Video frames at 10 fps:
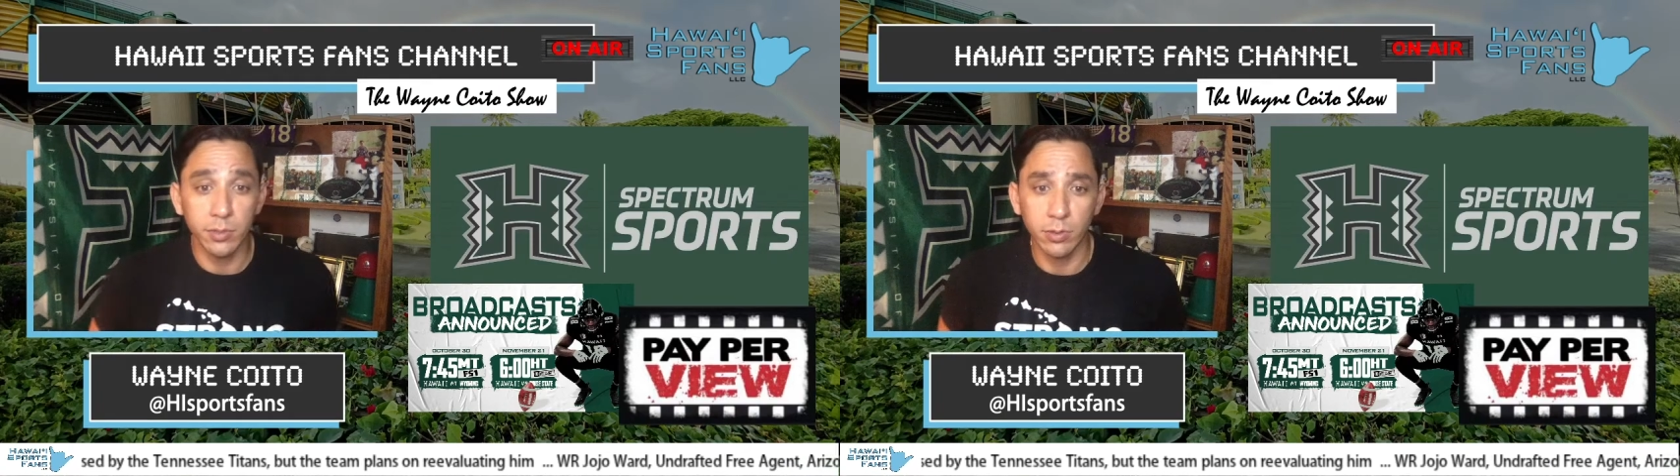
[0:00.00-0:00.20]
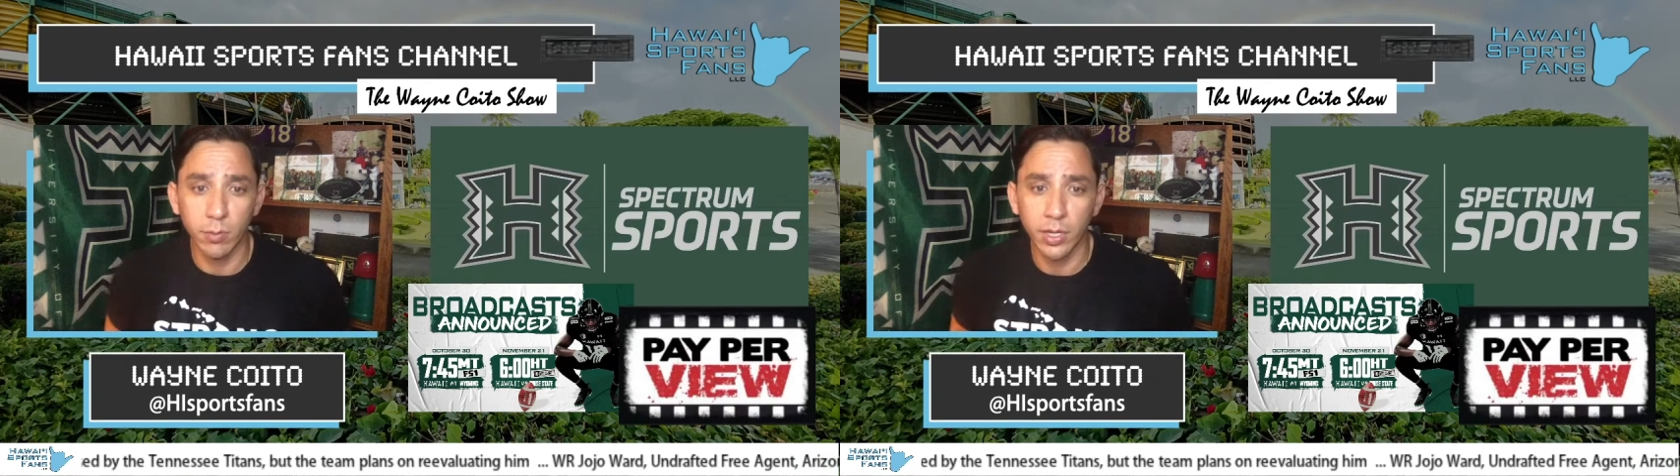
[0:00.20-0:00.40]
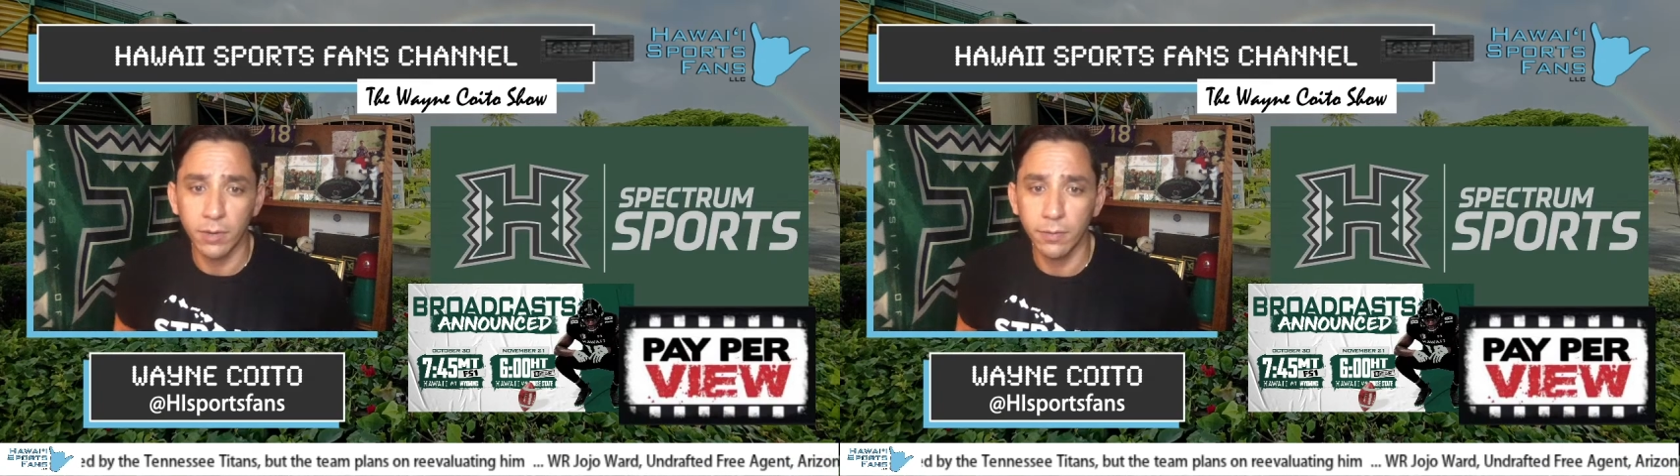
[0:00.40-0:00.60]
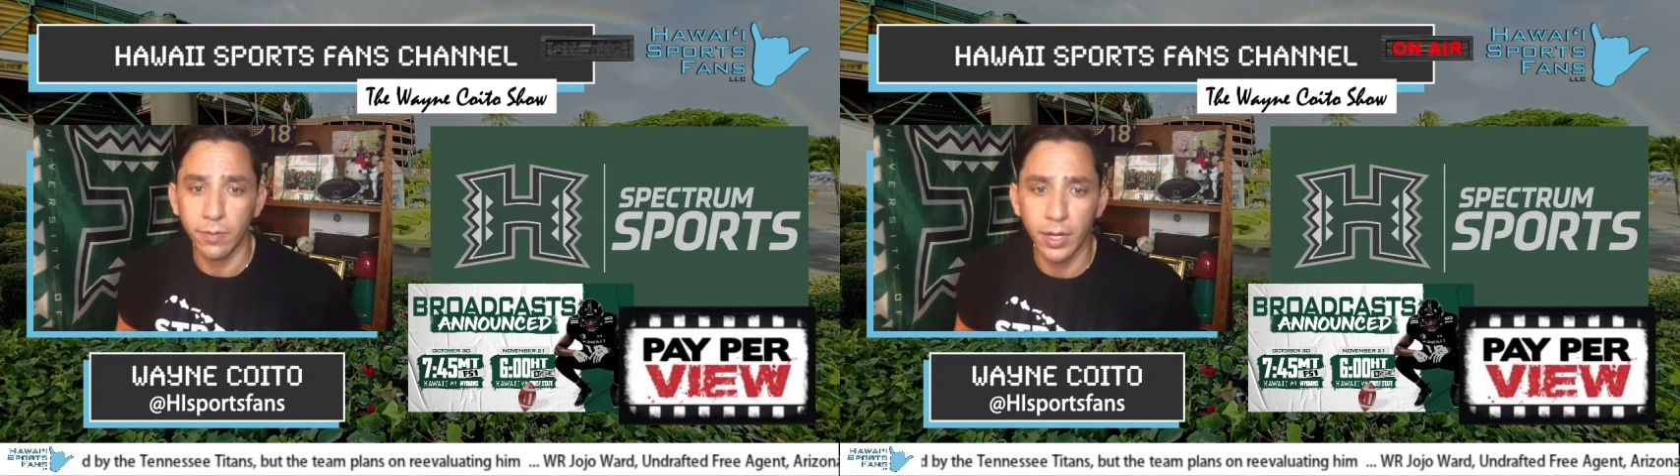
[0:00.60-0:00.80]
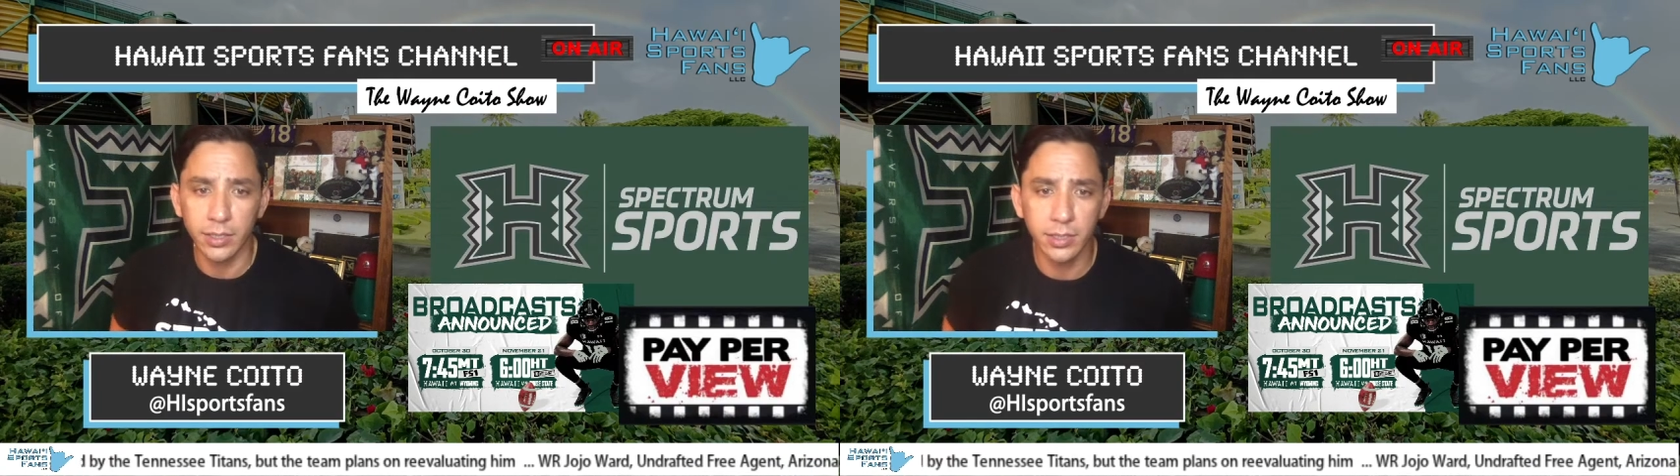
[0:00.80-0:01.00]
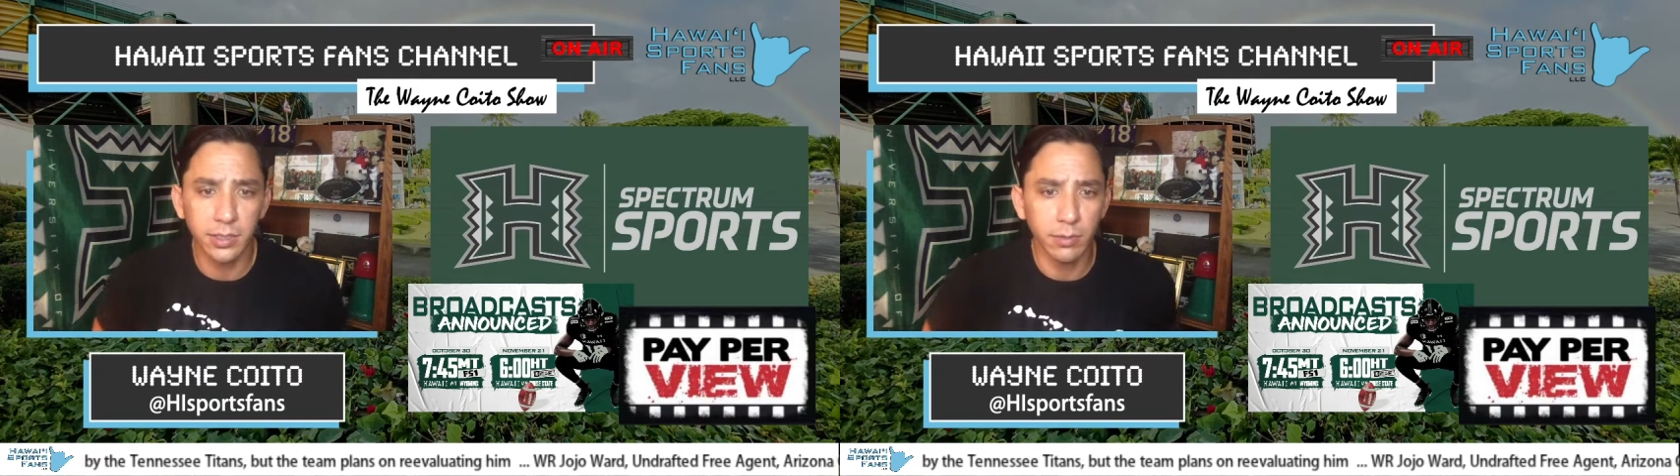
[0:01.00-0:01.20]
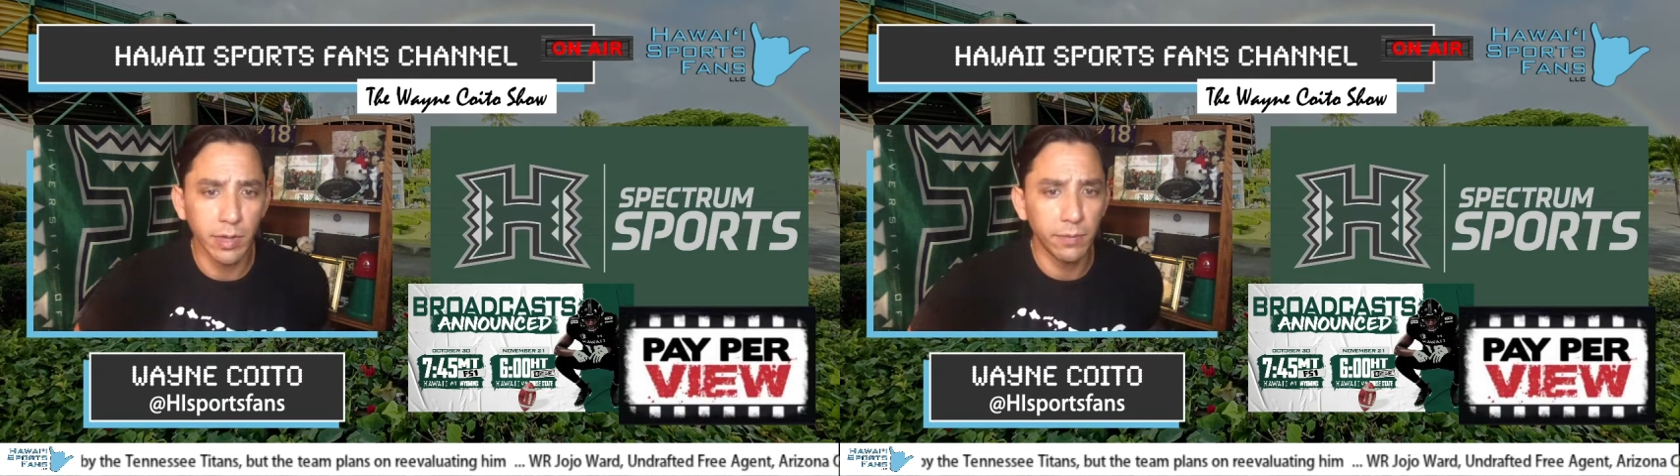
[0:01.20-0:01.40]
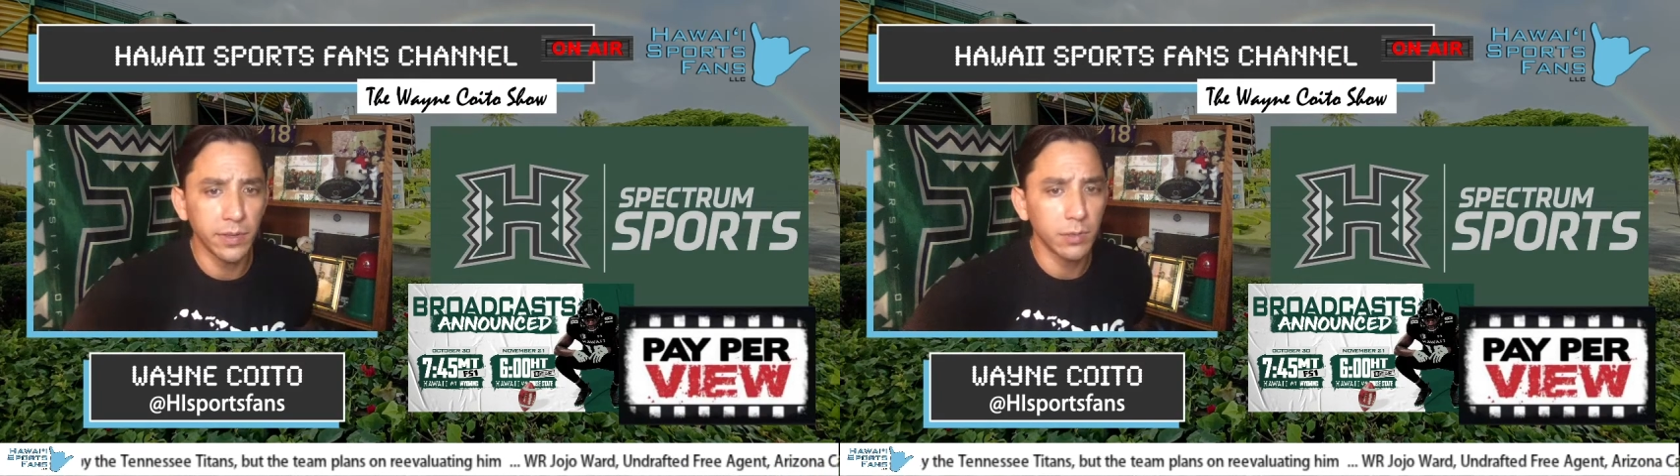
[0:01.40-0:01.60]
So one on Fox
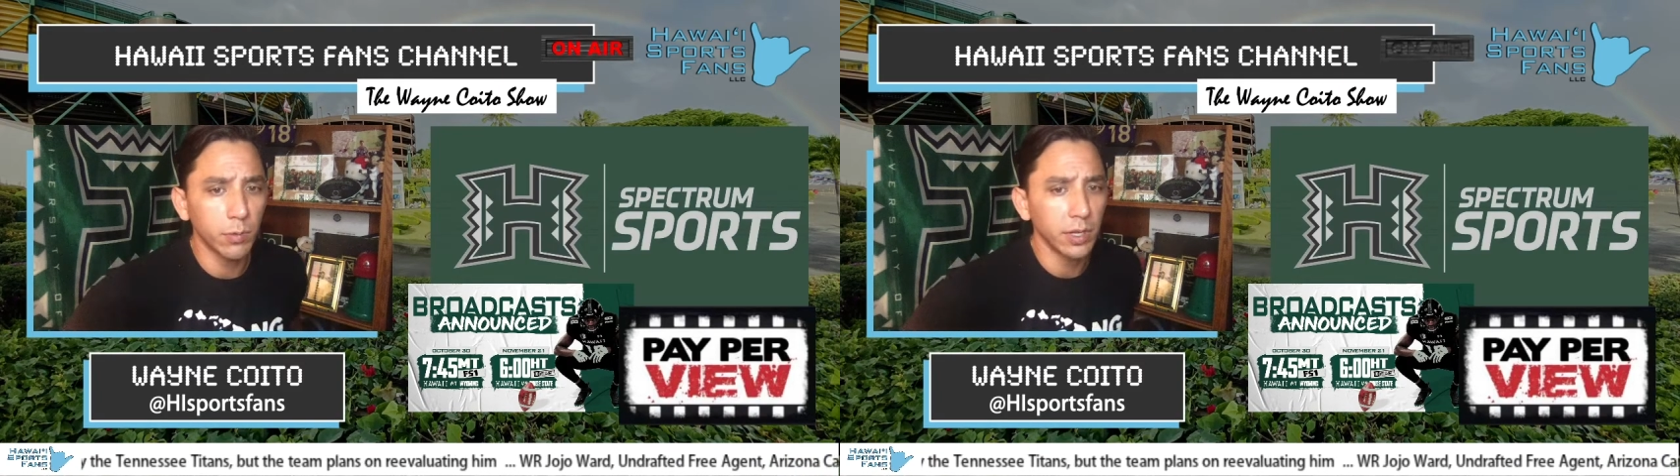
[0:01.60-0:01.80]
FS1